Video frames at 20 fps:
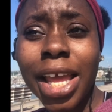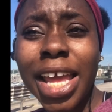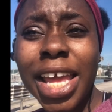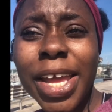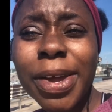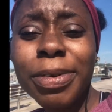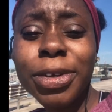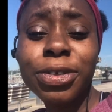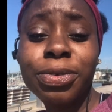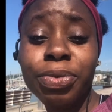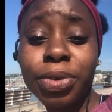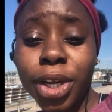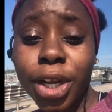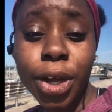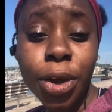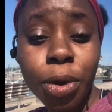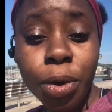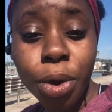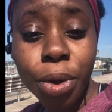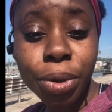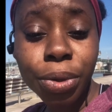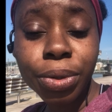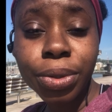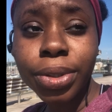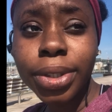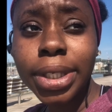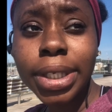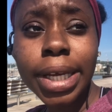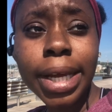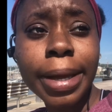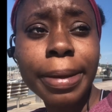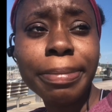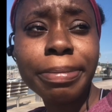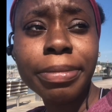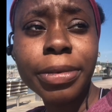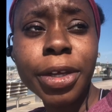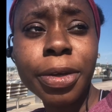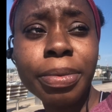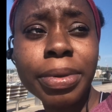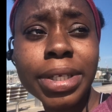was really cold.
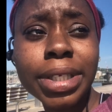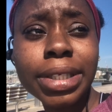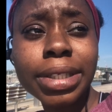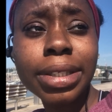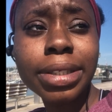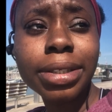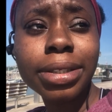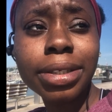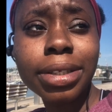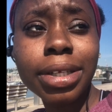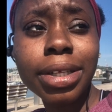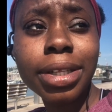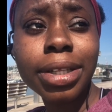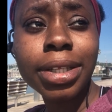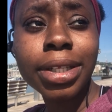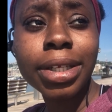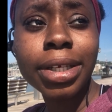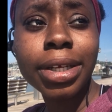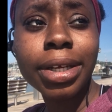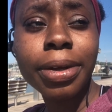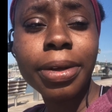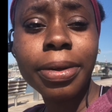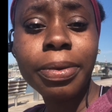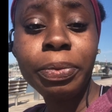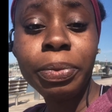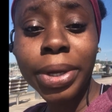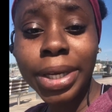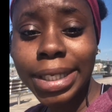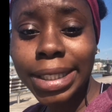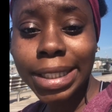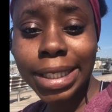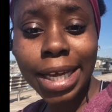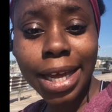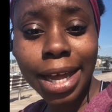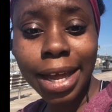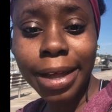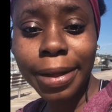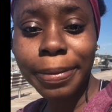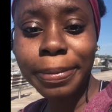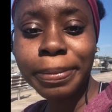It was the
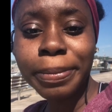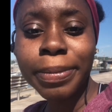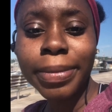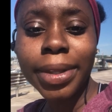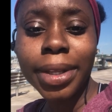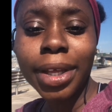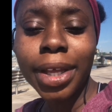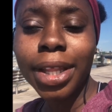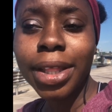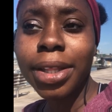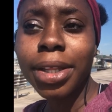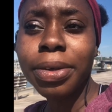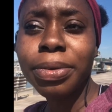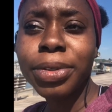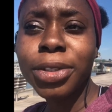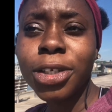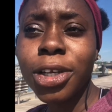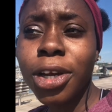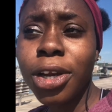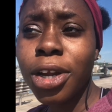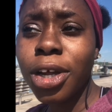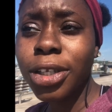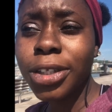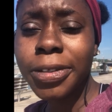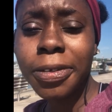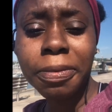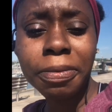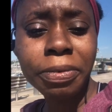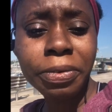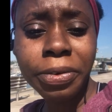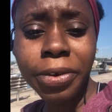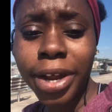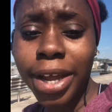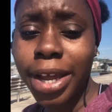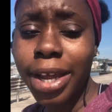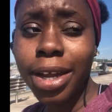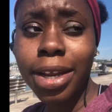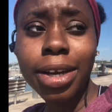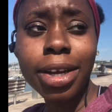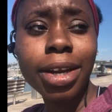winter. It was lots of
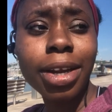rain